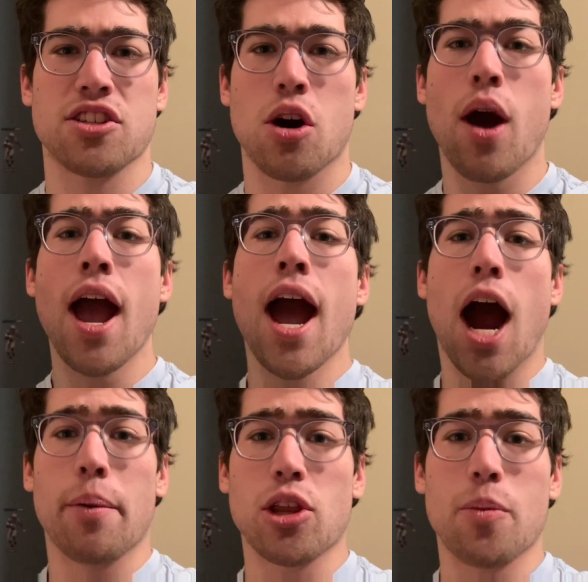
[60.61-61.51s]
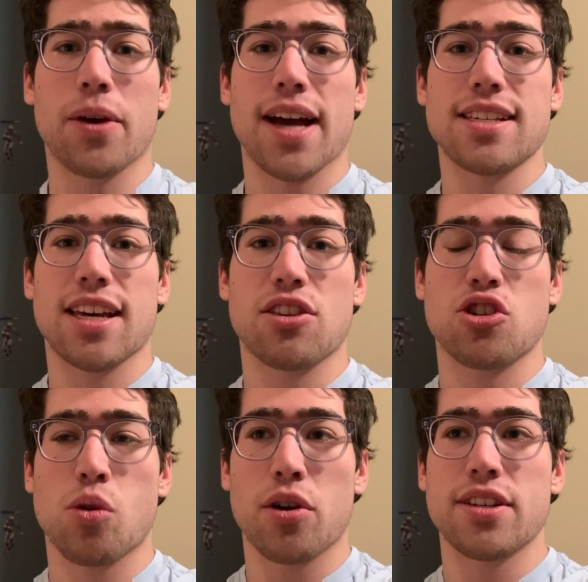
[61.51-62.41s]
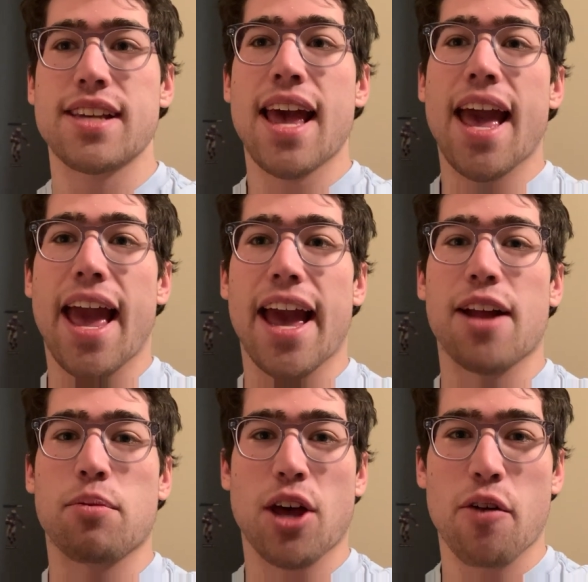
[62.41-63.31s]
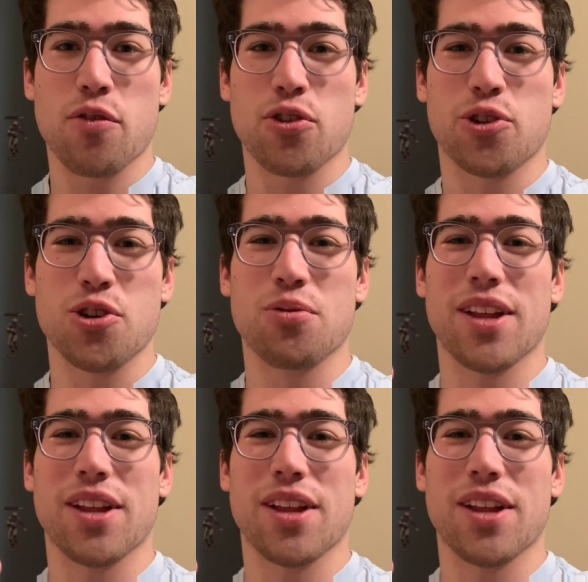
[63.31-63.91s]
So I really hope you guys like the shorts. And without further ado,